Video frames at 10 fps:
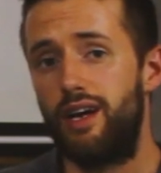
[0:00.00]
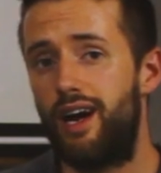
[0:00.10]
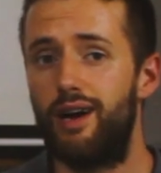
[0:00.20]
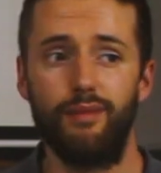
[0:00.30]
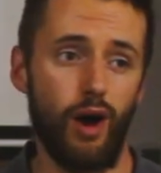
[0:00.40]

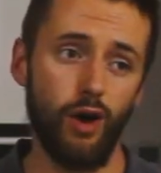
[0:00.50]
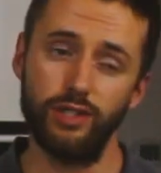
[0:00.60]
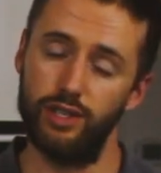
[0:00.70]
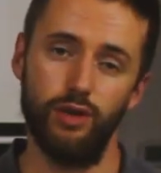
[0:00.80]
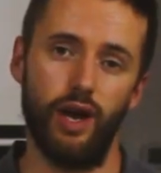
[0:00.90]

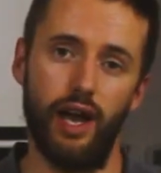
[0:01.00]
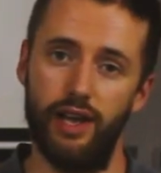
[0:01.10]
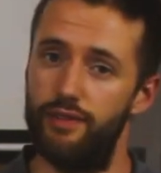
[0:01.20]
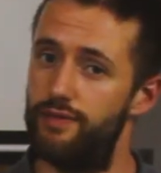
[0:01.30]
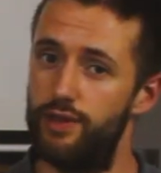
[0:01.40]
Also,
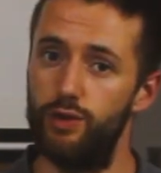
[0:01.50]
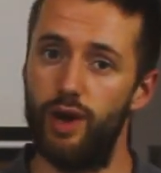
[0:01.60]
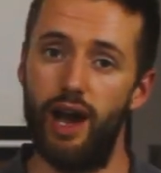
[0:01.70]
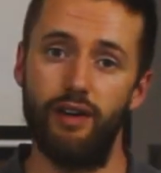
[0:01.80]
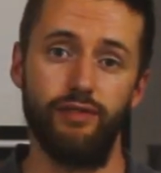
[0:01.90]
if you
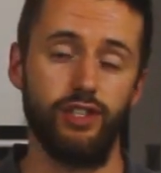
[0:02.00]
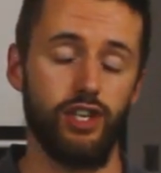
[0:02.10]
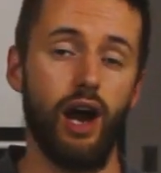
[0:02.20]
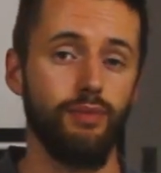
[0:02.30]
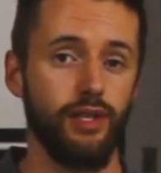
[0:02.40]
have
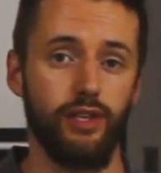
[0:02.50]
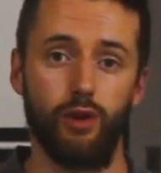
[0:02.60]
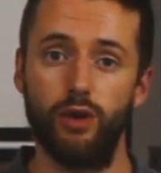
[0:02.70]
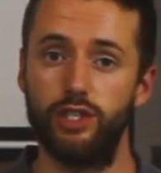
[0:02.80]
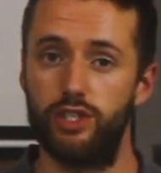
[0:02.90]
shopped at the
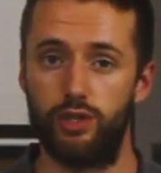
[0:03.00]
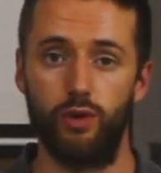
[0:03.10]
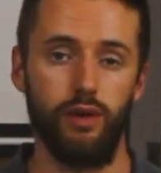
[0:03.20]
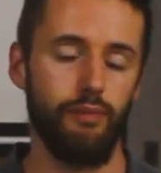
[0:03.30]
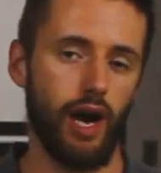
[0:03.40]
grocery
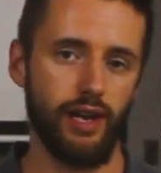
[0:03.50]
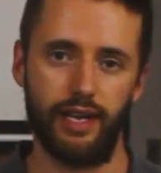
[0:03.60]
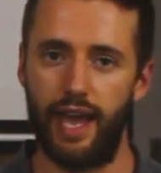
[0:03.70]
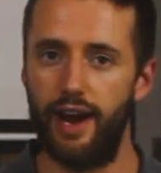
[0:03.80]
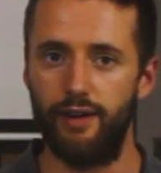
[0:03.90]
store and bought a
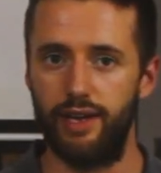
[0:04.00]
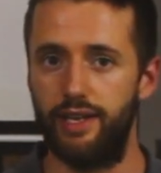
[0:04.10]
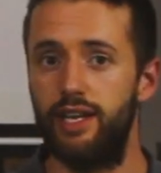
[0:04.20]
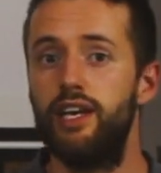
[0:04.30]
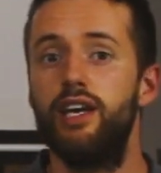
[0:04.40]

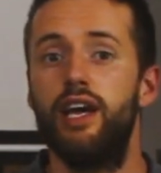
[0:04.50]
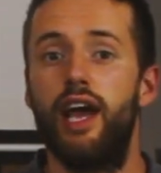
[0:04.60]
carrot